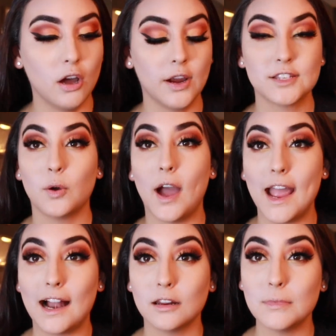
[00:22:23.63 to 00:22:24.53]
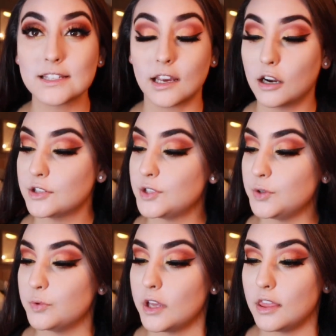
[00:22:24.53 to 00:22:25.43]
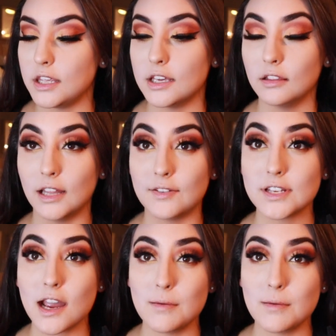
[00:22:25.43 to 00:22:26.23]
Okay, so I added mascara to the left eye.